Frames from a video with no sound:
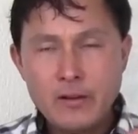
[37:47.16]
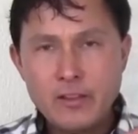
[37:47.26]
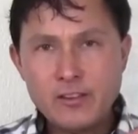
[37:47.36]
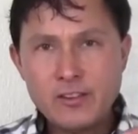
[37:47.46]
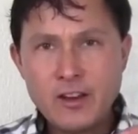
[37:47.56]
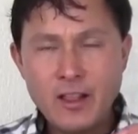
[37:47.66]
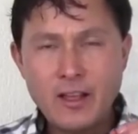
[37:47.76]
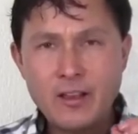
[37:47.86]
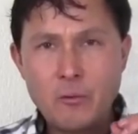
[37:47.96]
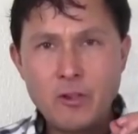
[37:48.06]
This is not
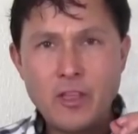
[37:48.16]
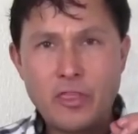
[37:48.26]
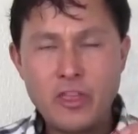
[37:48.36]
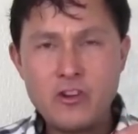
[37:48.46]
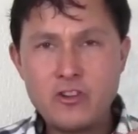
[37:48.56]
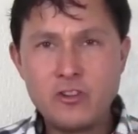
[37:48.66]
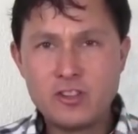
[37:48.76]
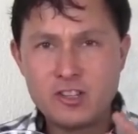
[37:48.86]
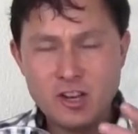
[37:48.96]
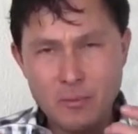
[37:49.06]
like a really thin
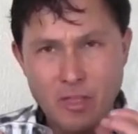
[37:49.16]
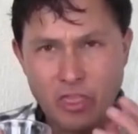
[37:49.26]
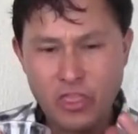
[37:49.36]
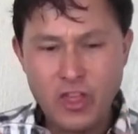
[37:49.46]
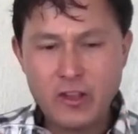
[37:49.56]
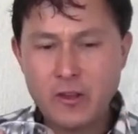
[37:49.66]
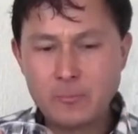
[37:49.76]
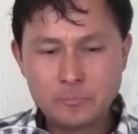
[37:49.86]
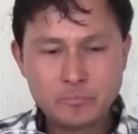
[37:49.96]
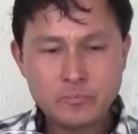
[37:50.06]
juice, it's a little bit thick,
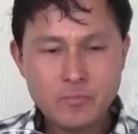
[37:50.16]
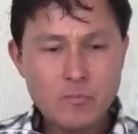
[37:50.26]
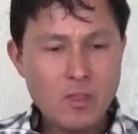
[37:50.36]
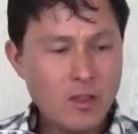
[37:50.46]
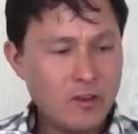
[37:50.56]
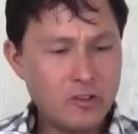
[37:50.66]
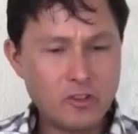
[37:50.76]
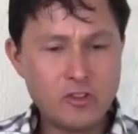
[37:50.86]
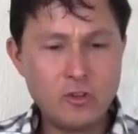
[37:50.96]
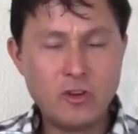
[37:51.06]

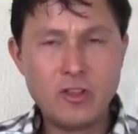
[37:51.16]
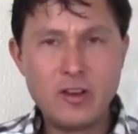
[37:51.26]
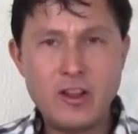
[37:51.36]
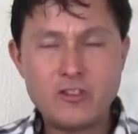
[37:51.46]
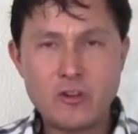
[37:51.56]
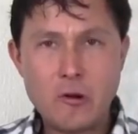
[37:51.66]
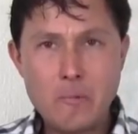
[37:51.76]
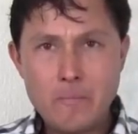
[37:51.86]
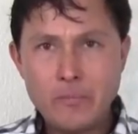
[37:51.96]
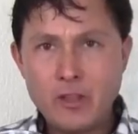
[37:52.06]
just due to the
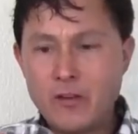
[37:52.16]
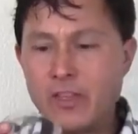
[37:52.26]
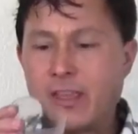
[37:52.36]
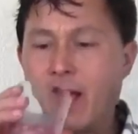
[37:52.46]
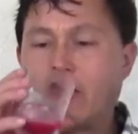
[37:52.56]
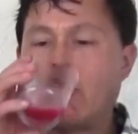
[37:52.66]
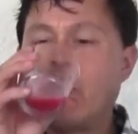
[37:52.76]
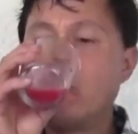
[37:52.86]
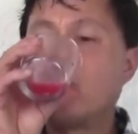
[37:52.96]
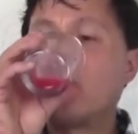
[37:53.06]
nature of the cactus
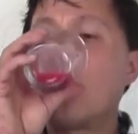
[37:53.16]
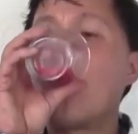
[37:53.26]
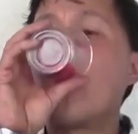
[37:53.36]
fruits.